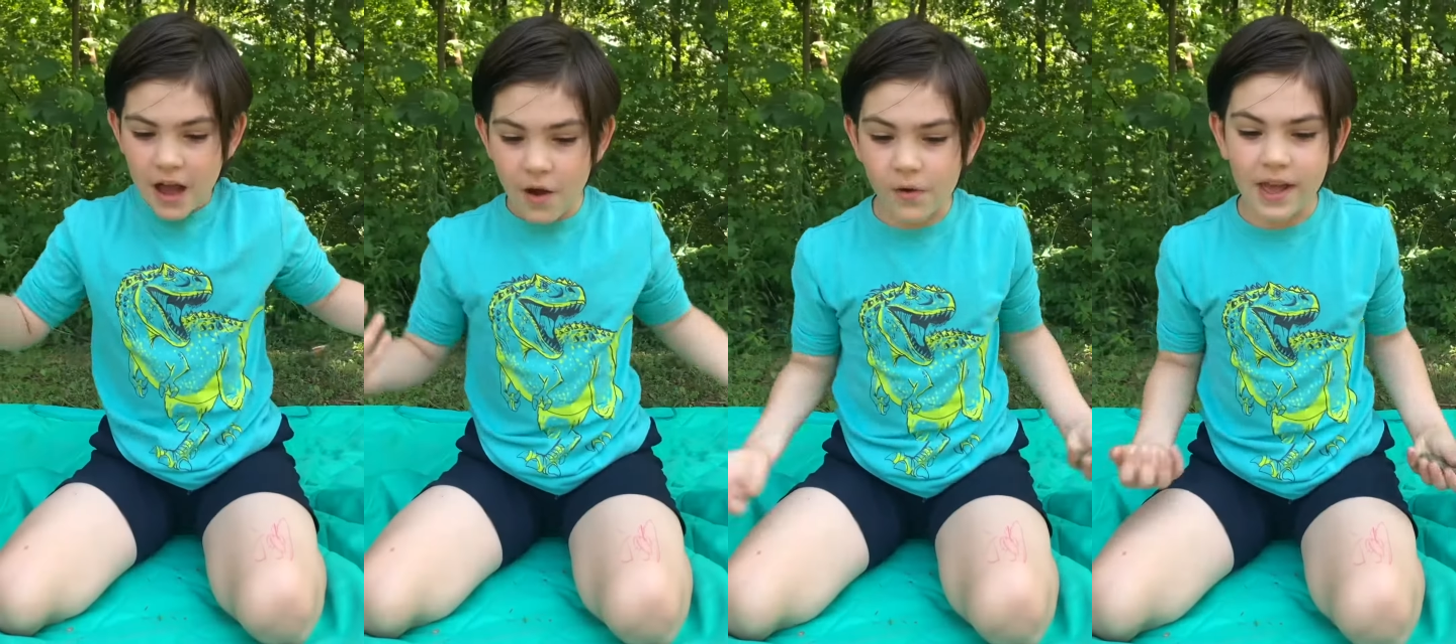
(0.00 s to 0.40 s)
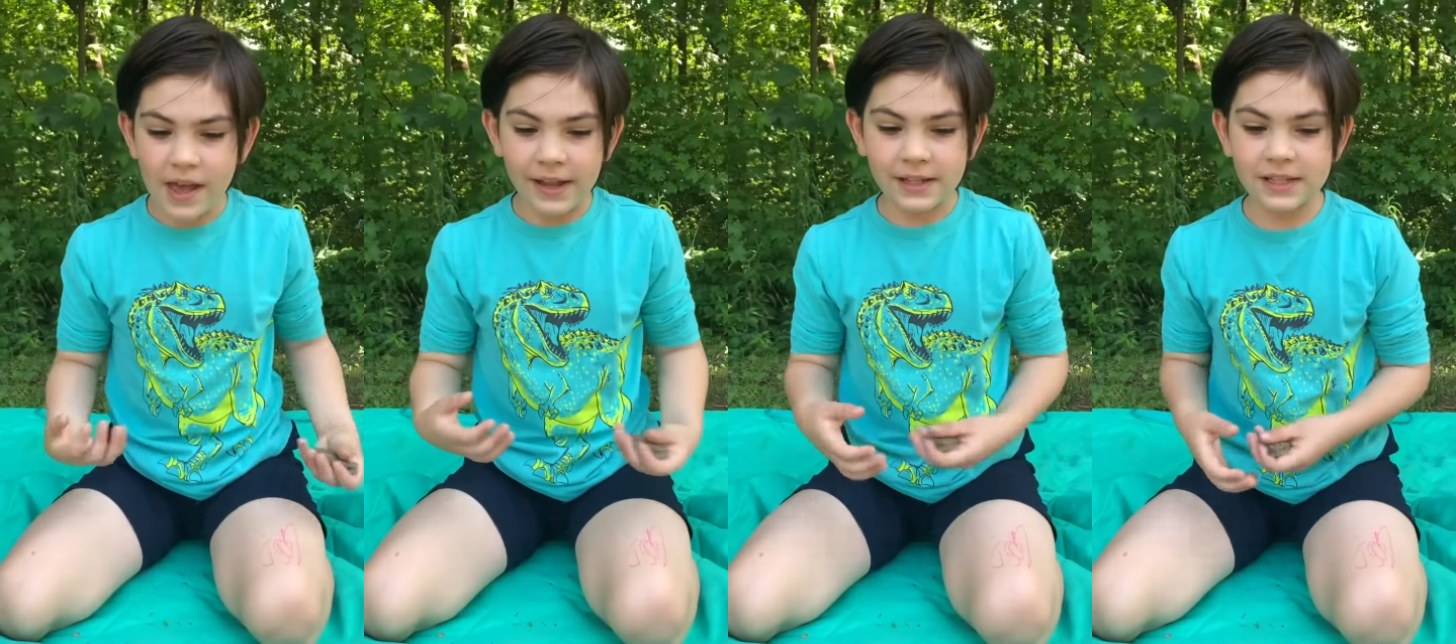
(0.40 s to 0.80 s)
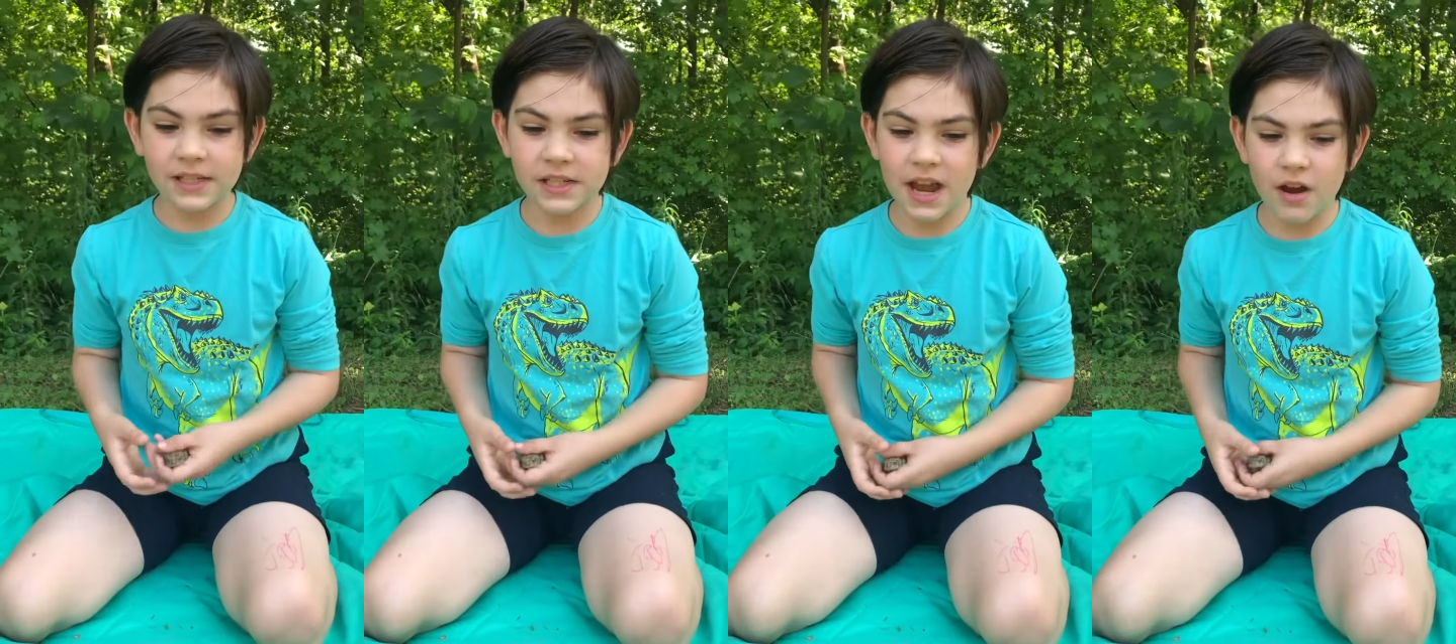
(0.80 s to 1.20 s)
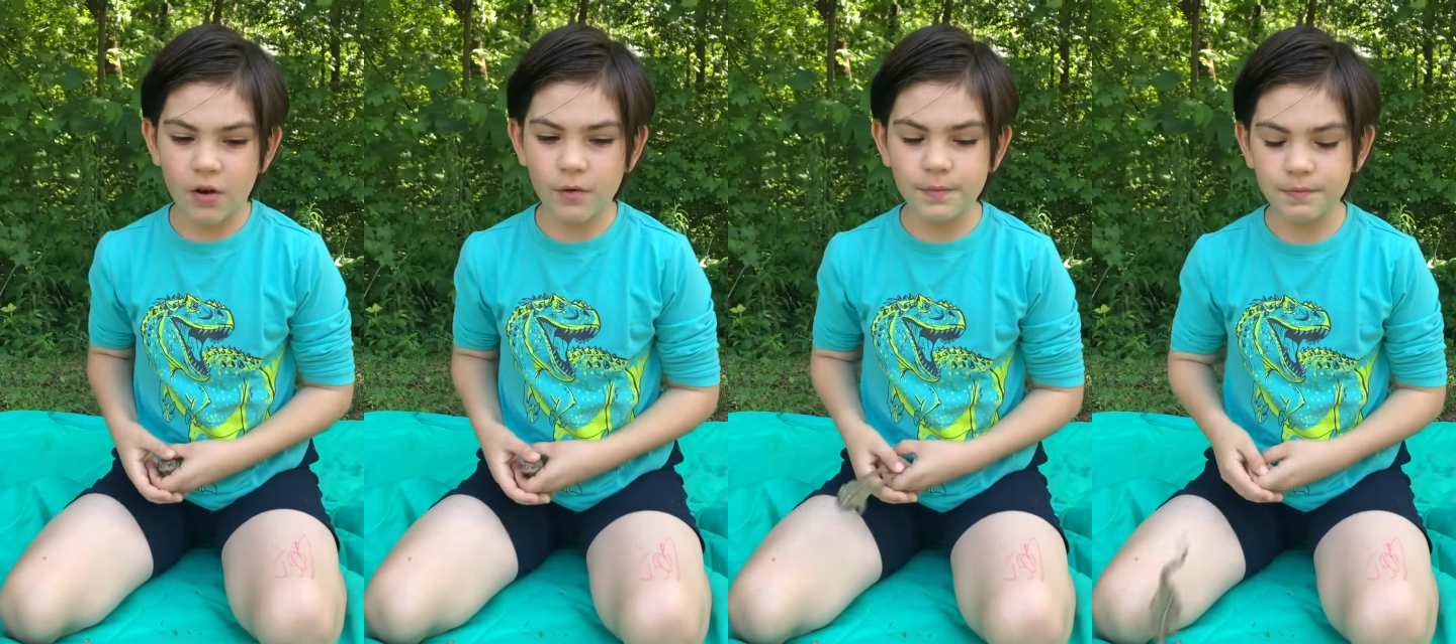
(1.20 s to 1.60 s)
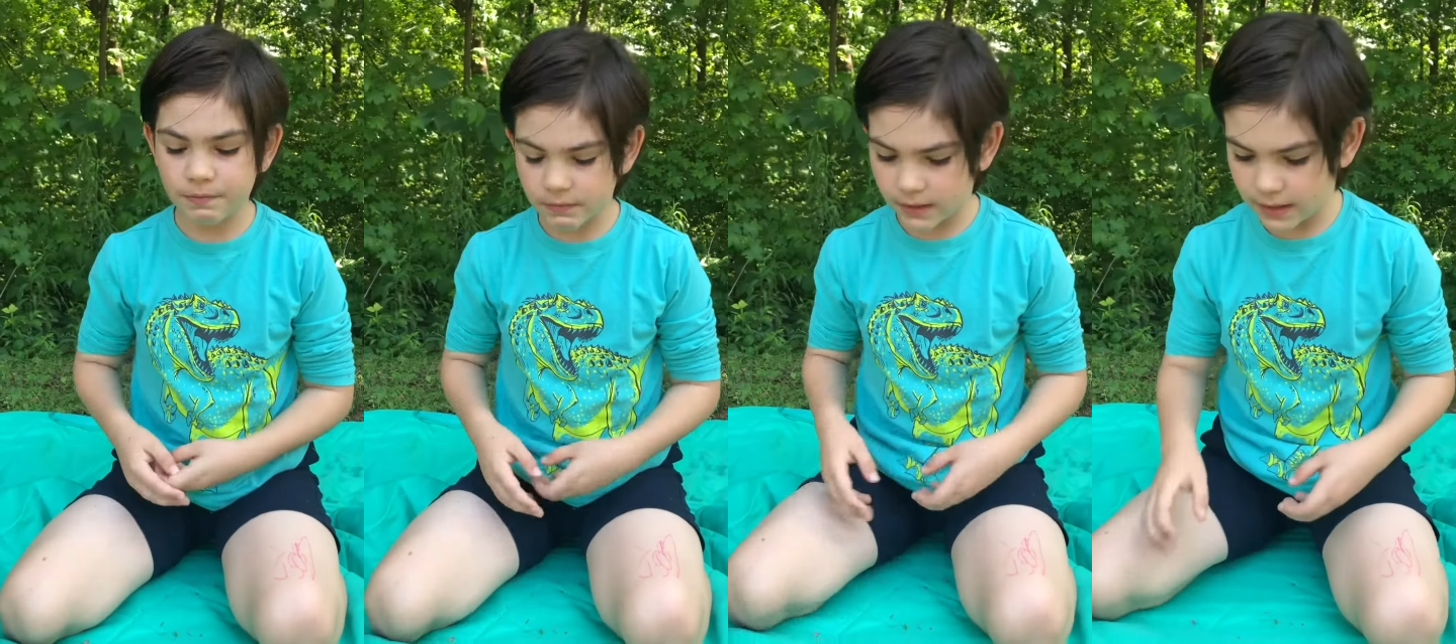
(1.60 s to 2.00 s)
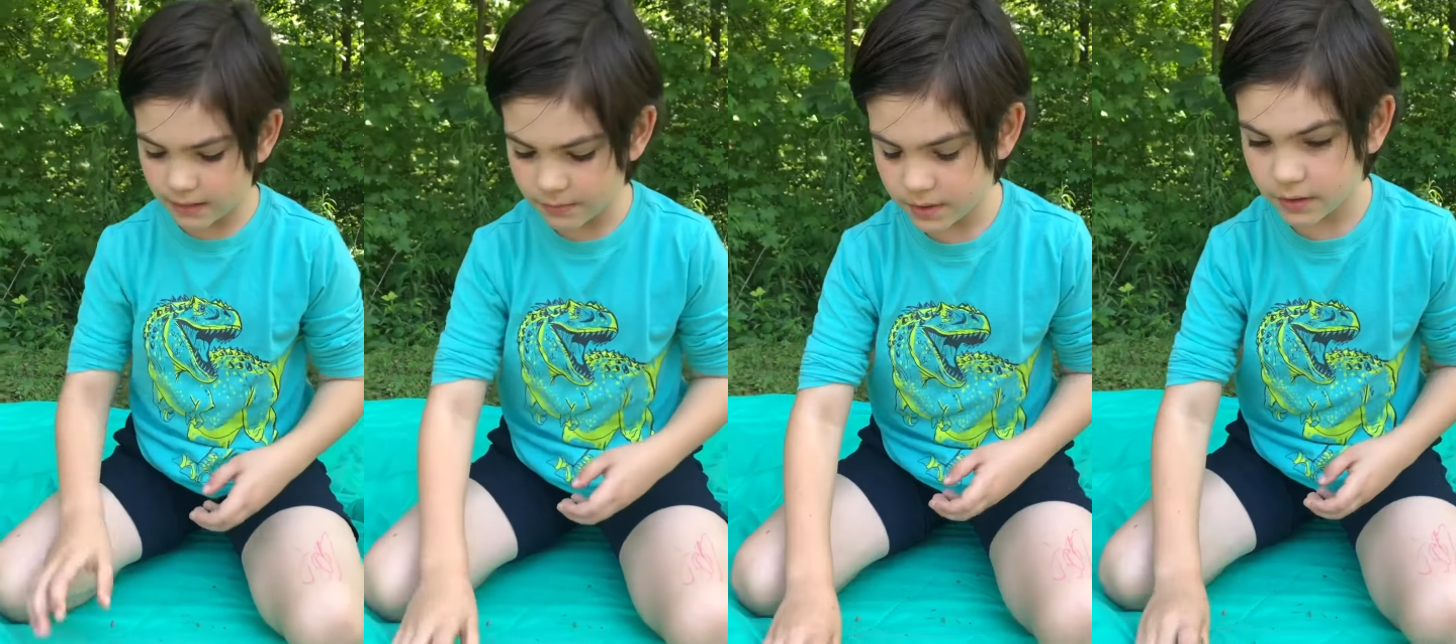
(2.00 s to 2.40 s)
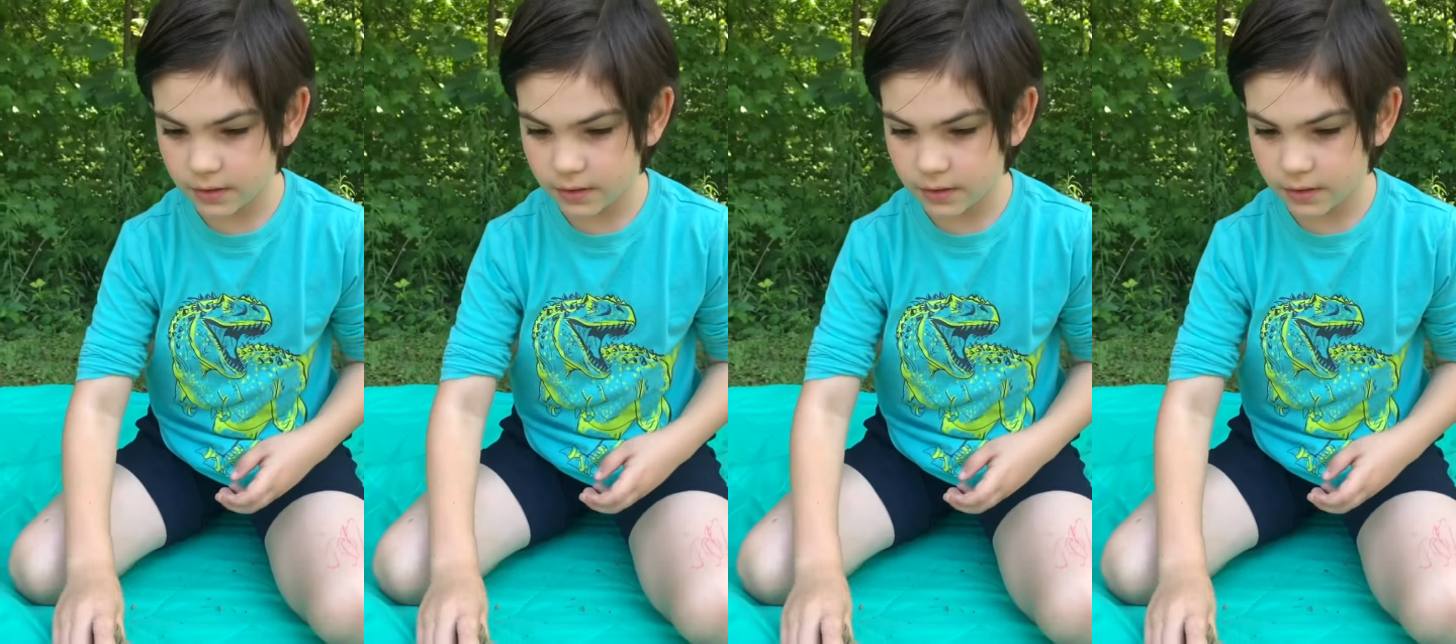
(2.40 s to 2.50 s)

Okay, so, um,